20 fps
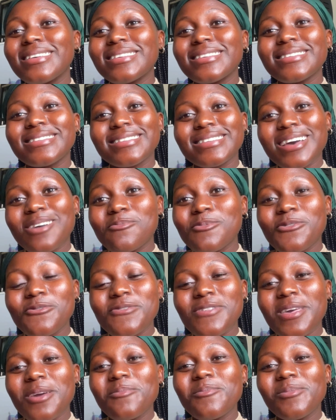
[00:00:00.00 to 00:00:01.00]
Some of
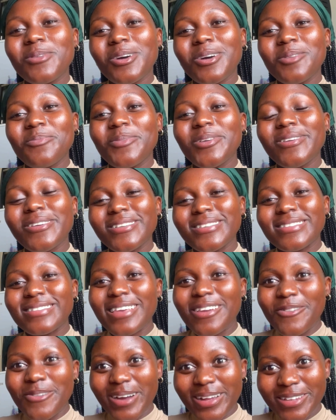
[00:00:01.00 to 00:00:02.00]
them not because
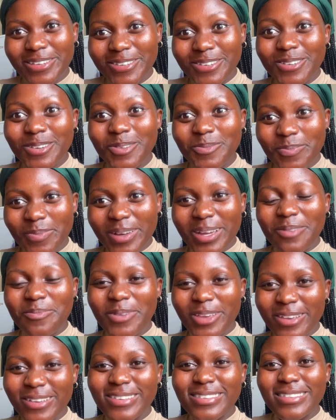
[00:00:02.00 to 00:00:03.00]
they want to, but
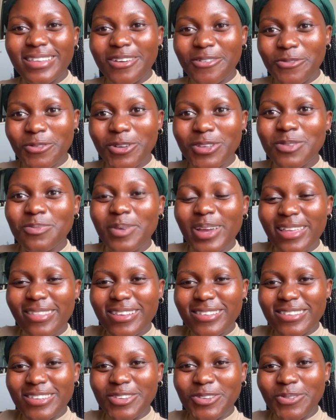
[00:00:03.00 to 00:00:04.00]
because they're forced by the
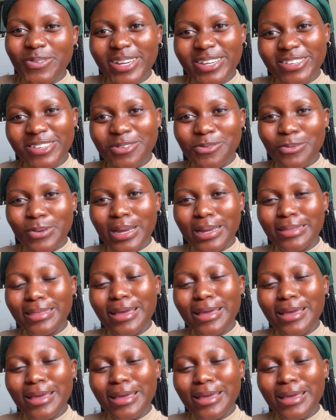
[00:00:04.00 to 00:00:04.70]
situation, right?